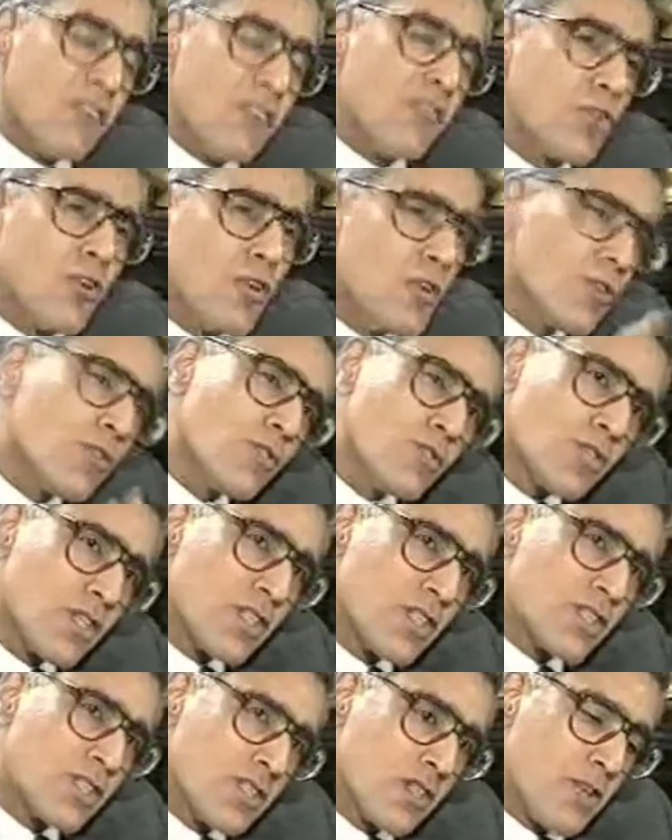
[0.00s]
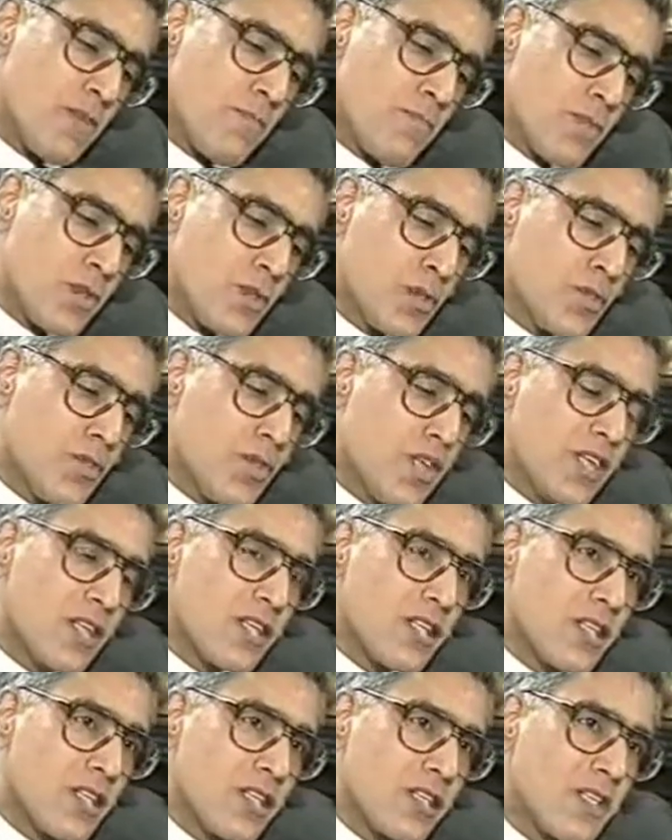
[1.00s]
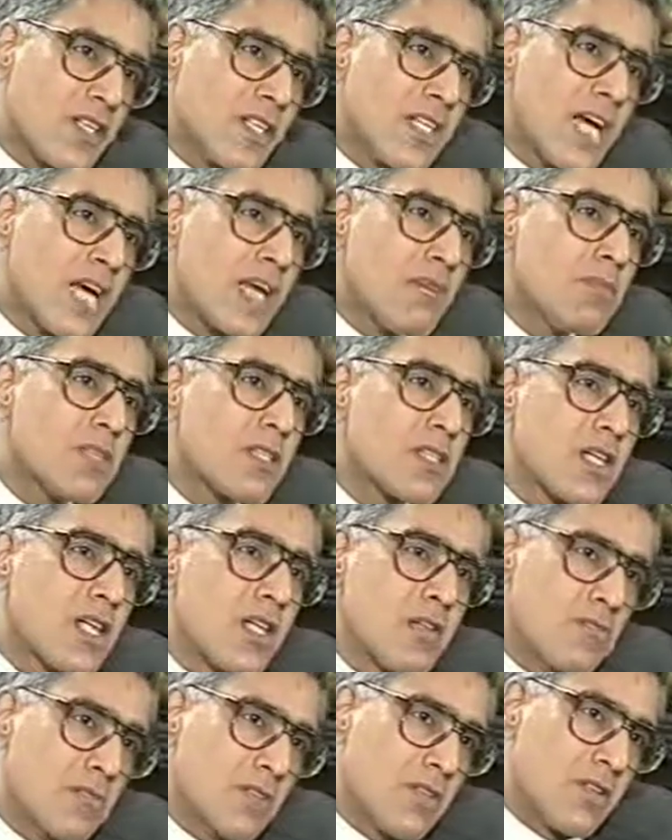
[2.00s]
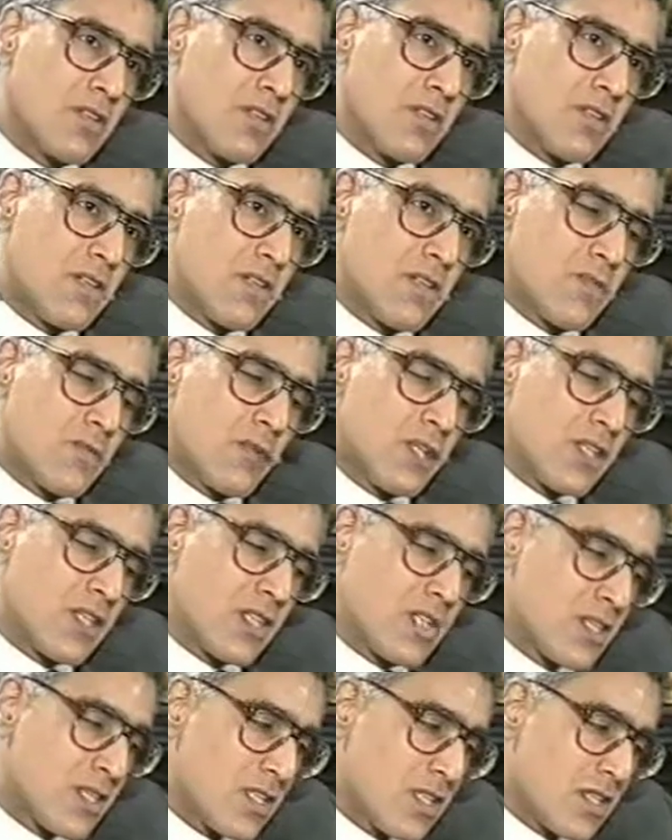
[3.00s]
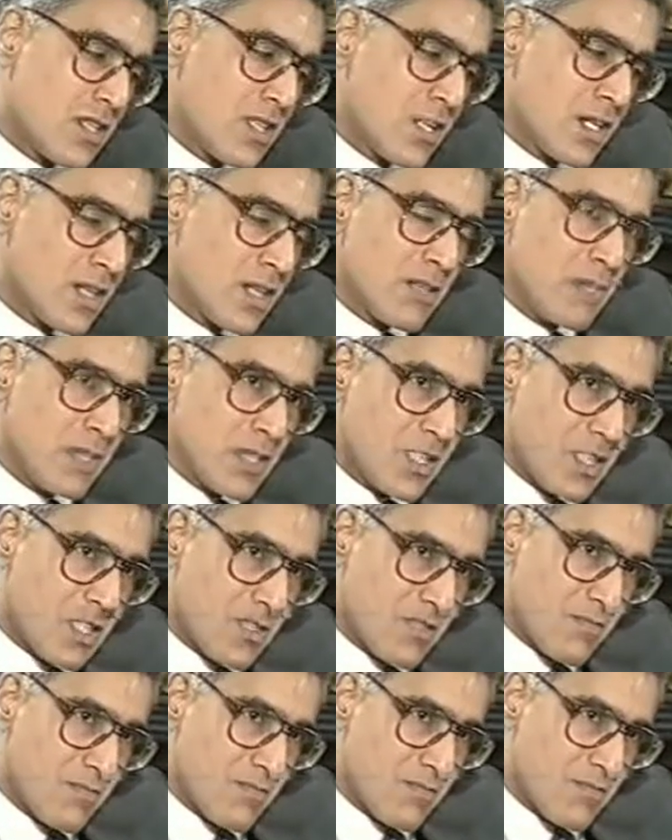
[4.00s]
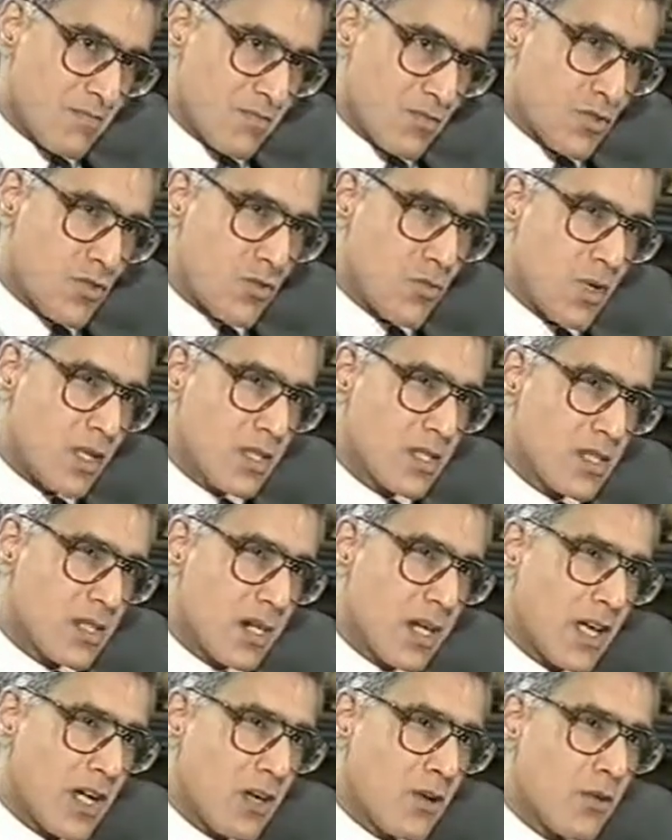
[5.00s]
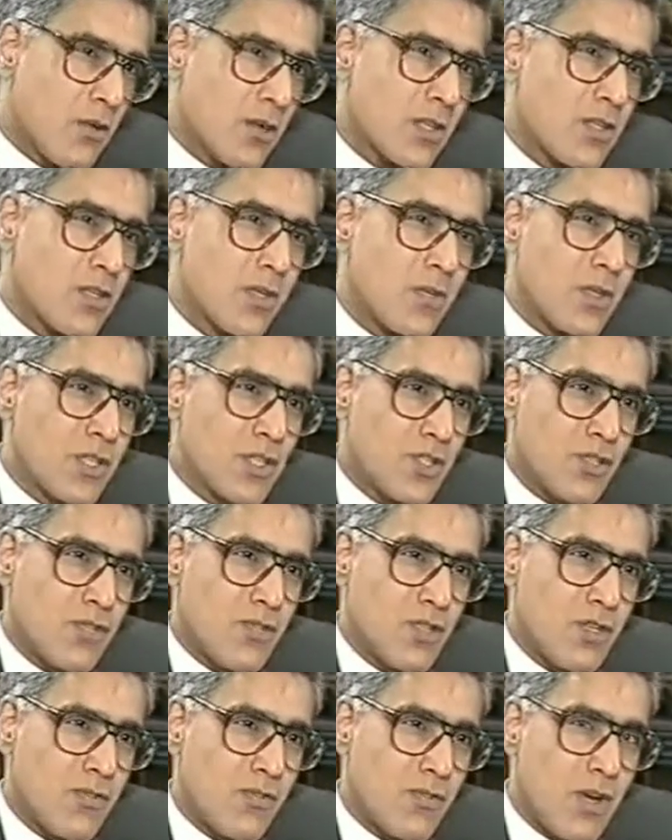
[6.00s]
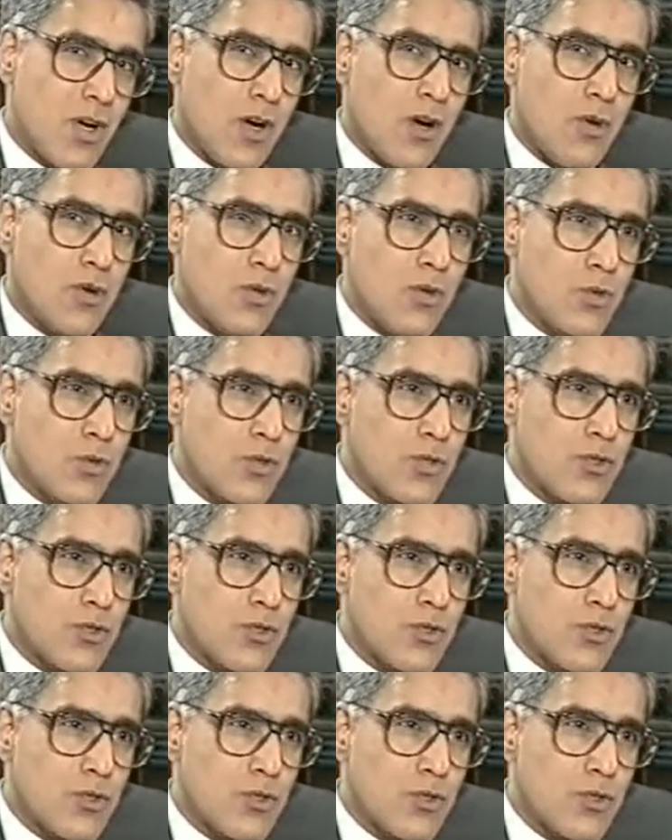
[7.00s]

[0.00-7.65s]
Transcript: For all those reasons, do you think the time has come when the steering committee should once again look at the question of who